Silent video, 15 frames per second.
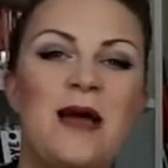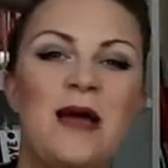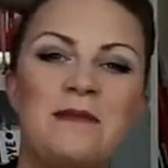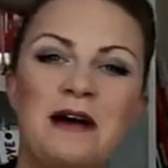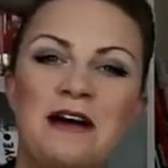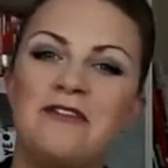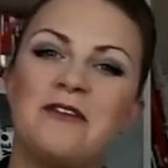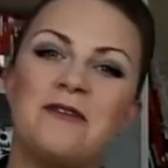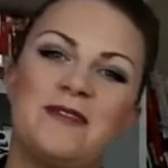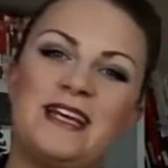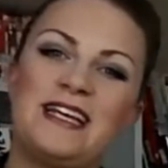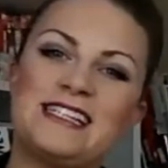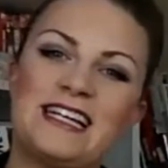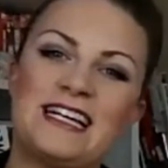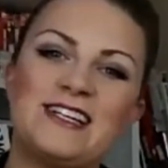Emma from
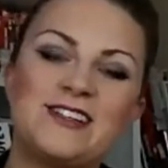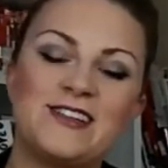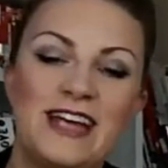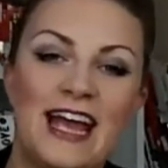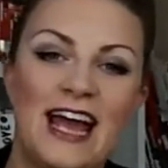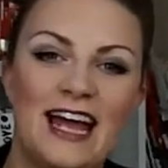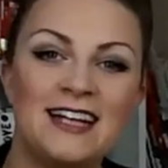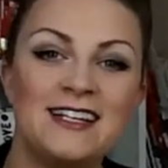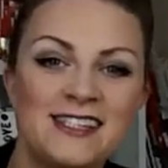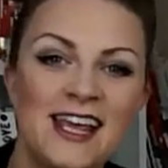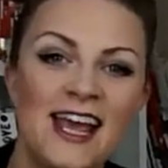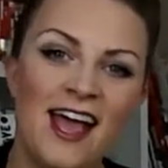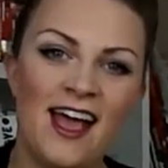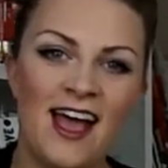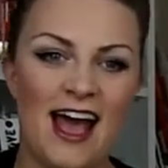Theseglitteryhands,
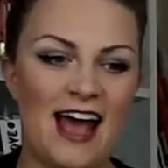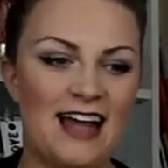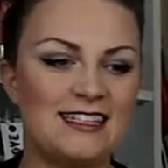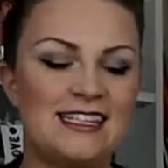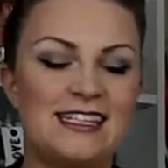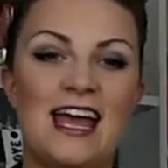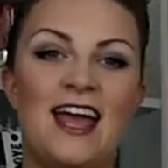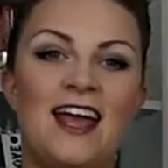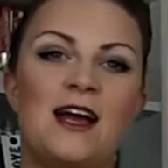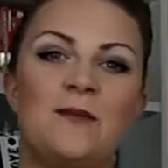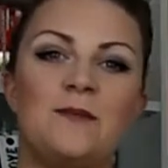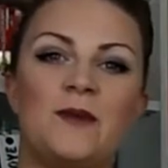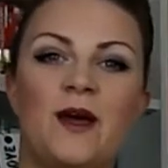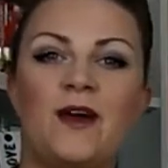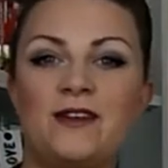and today
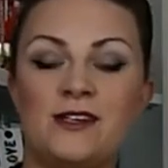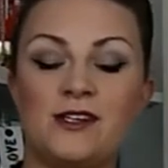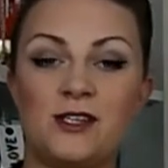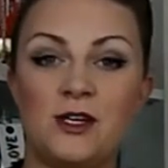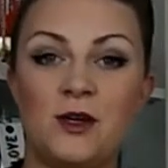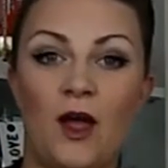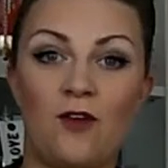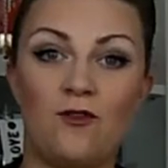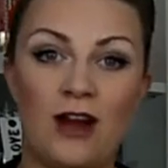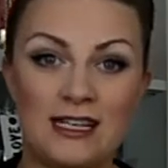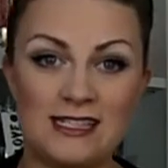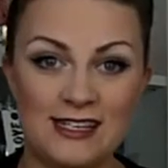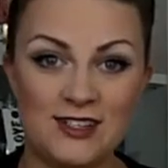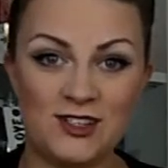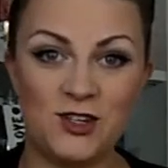I'm going to do a
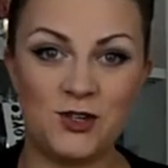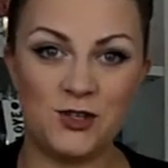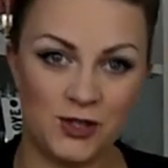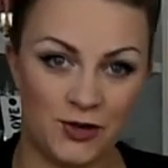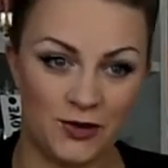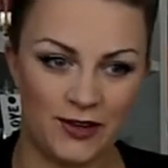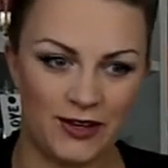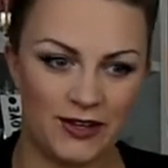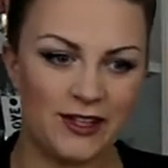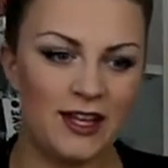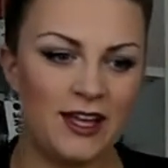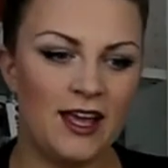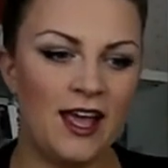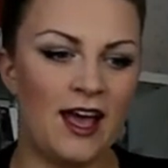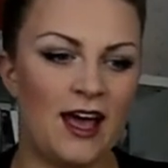resin tutorial
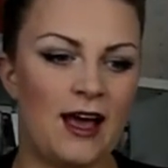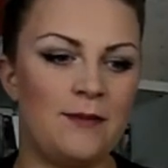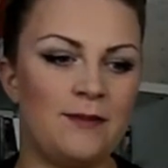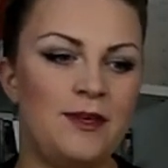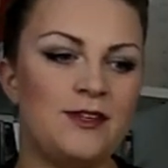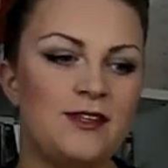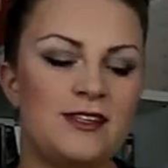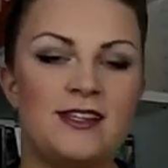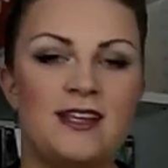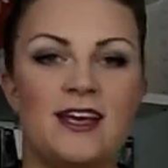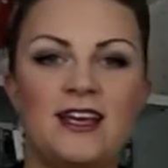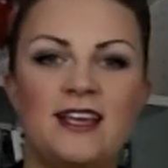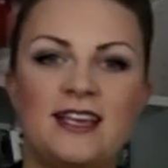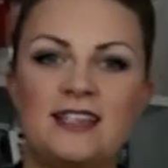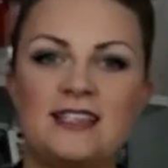using
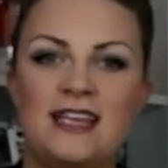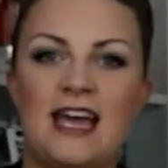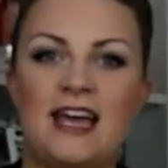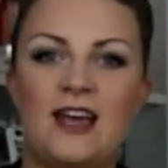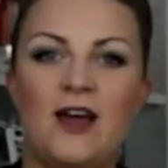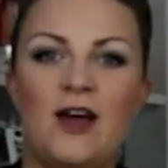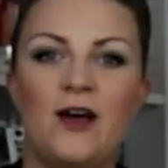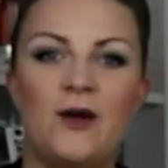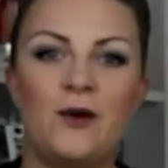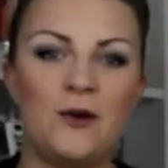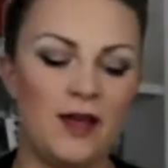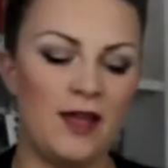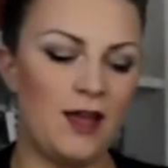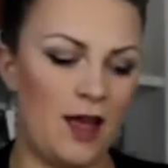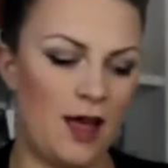the
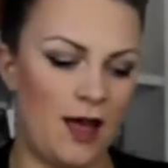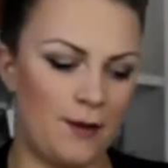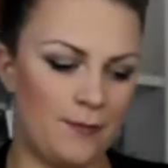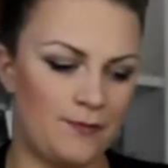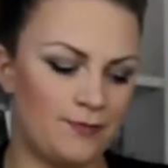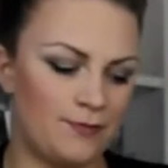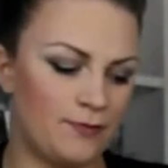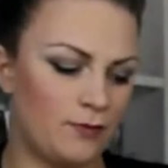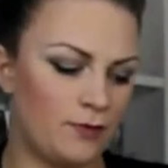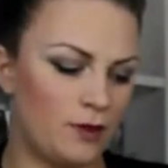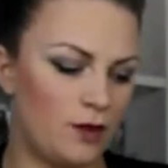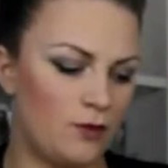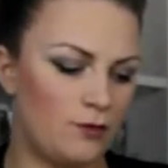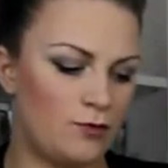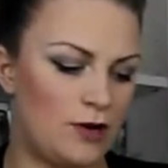Gedeo
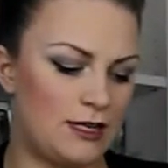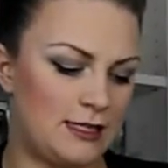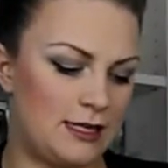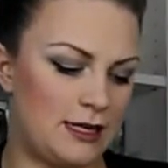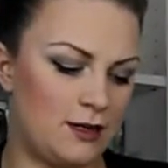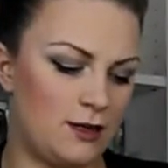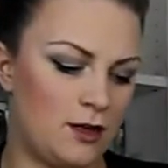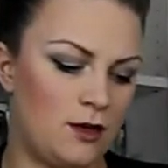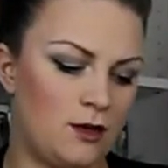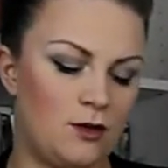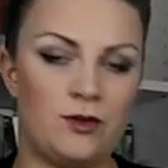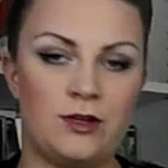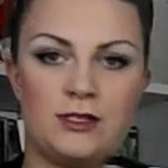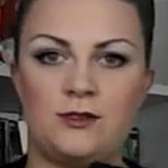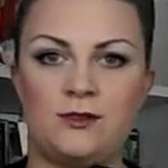Resin
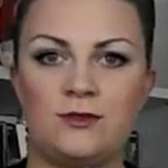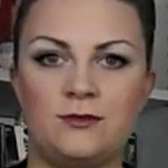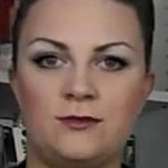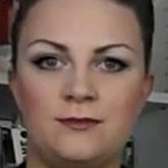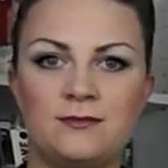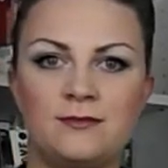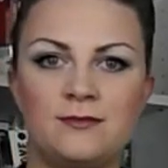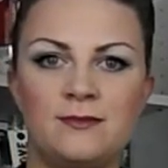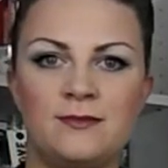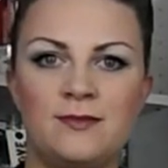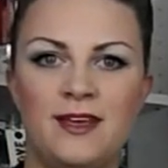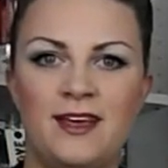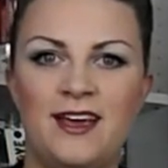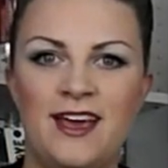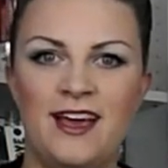Crystal.
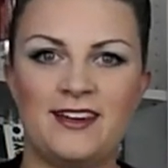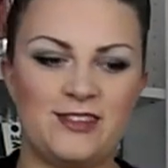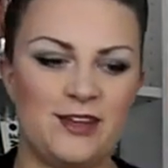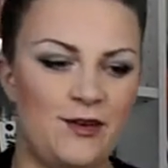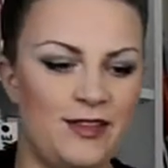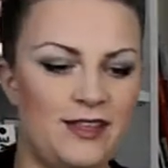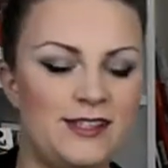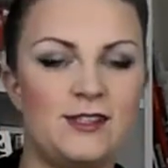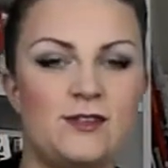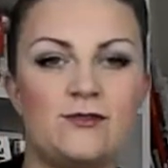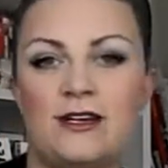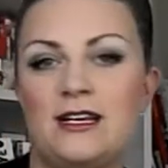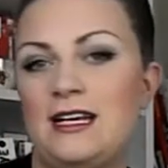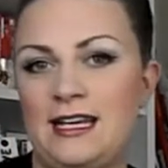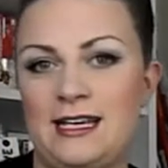So this is
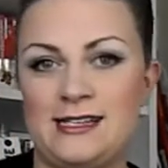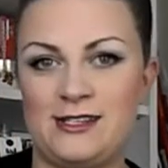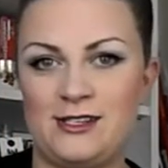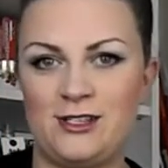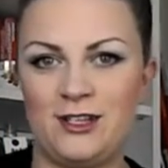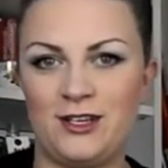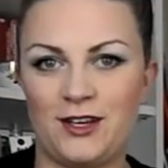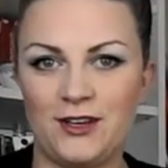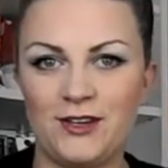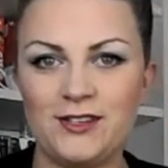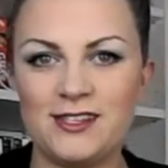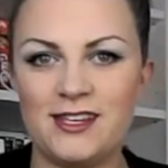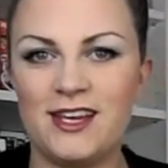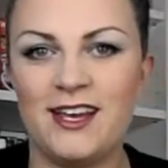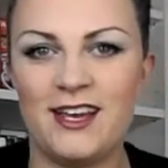really easy to
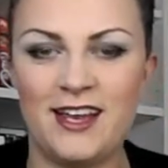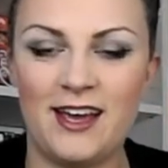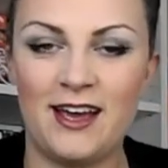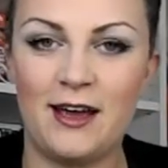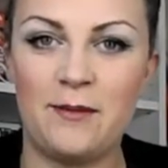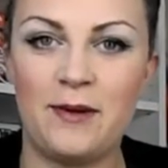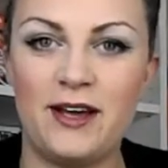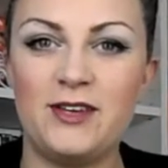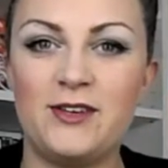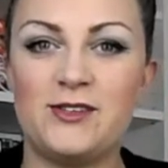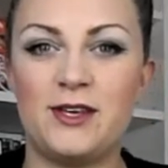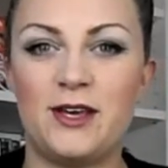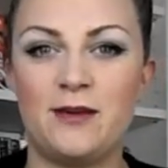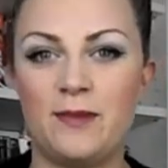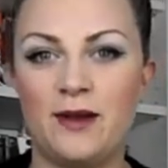use. I
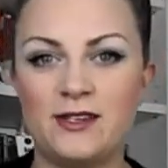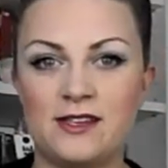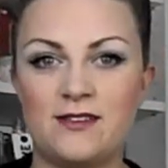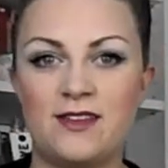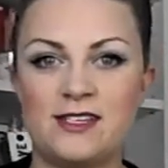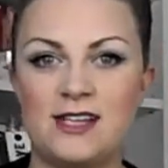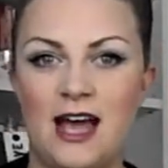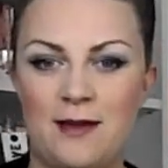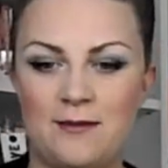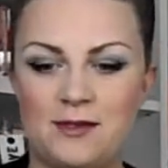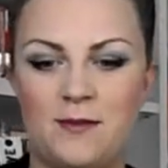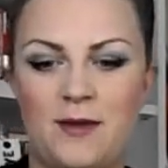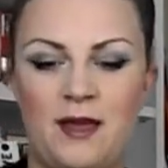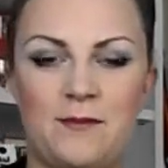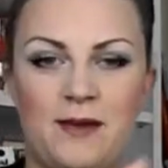use it most of the time
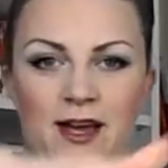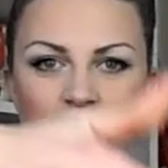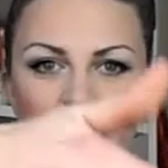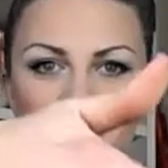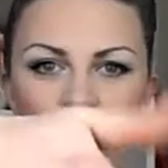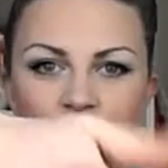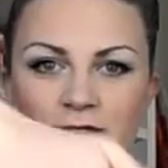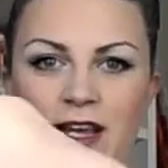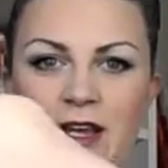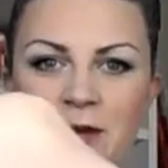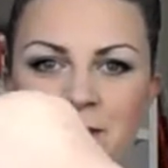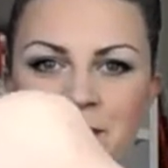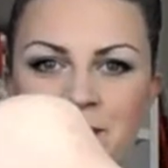to make my jewellery.